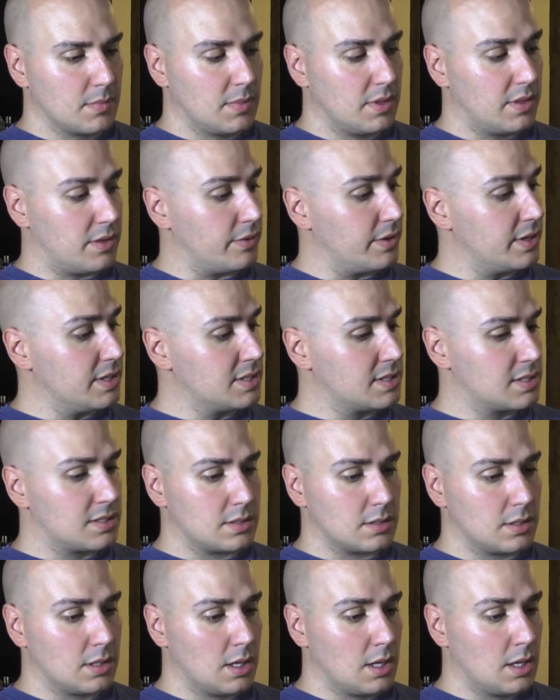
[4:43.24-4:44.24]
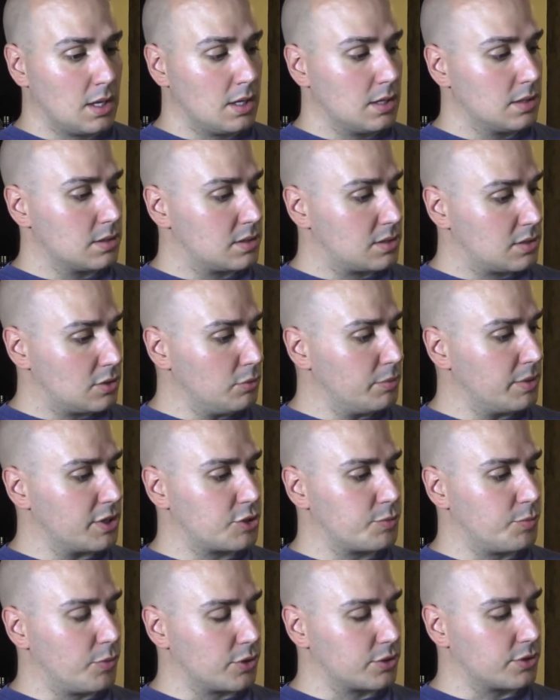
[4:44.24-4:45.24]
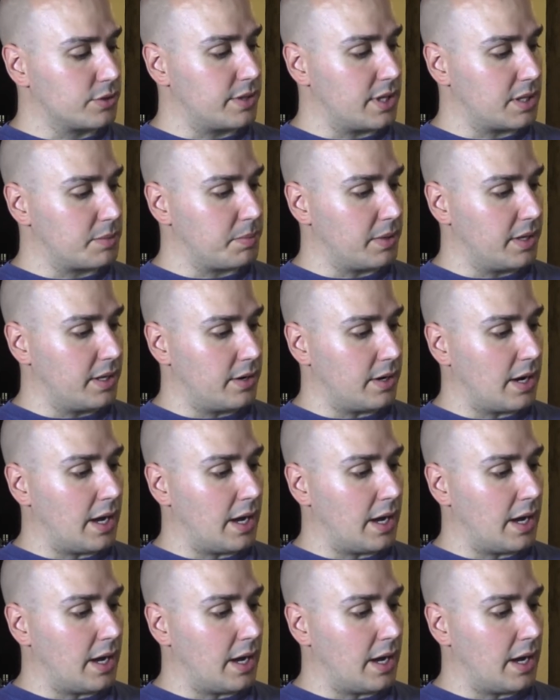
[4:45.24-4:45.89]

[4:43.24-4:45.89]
There is so much more to that player.